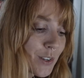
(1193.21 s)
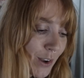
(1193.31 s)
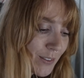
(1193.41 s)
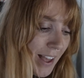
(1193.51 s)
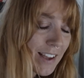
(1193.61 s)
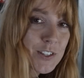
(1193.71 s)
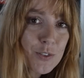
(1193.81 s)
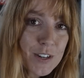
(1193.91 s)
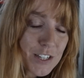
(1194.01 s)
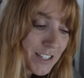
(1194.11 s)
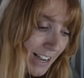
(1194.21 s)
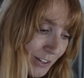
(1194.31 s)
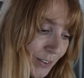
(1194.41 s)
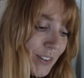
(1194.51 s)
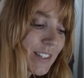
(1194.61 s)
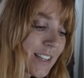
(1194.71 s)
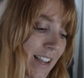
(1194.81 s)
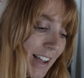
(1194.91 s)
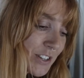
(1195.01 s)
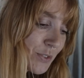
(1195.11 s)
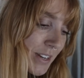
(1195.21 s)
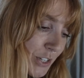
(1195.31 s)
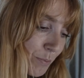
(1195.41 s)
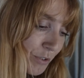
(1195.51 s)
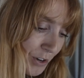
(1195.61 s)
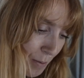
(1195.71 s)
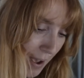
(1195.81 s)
We're going there to reach Dead Horse and to reach Prudhoe